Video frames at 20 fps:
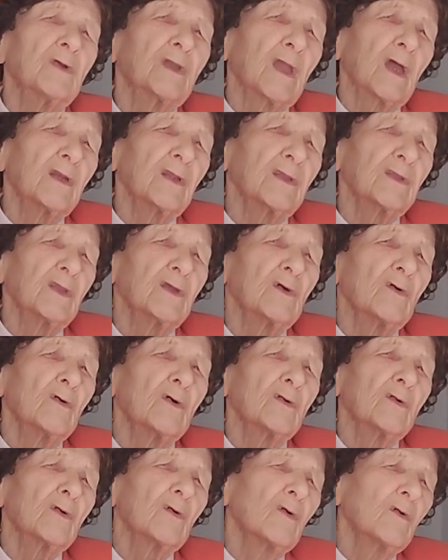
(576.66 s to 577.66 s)
were getting the
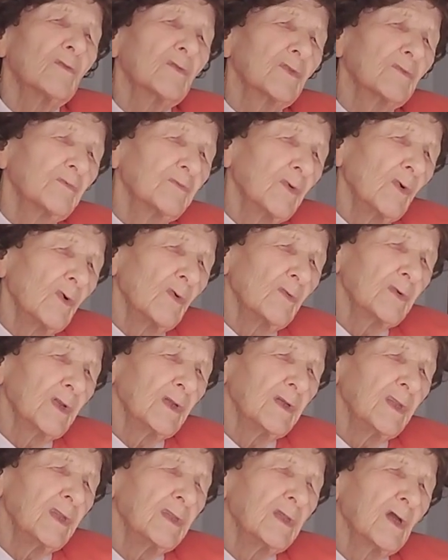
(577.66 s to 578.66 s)
order over the phone,
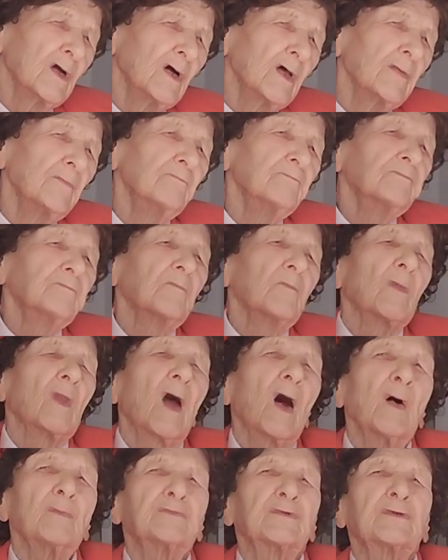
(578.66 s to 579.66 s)
and he got
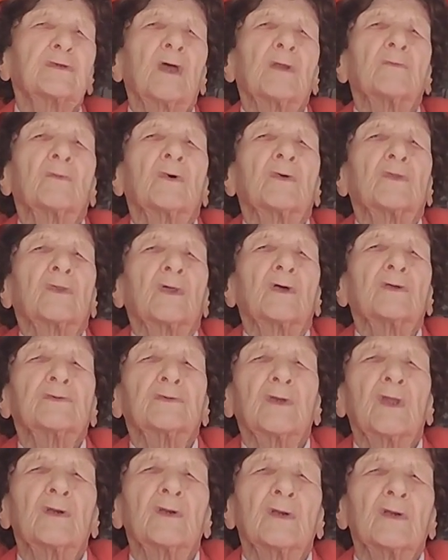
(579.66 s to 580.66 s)
upset with
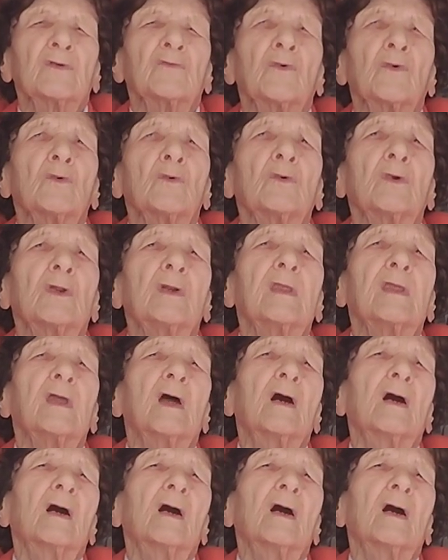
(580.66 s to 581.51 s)
us and rude, and he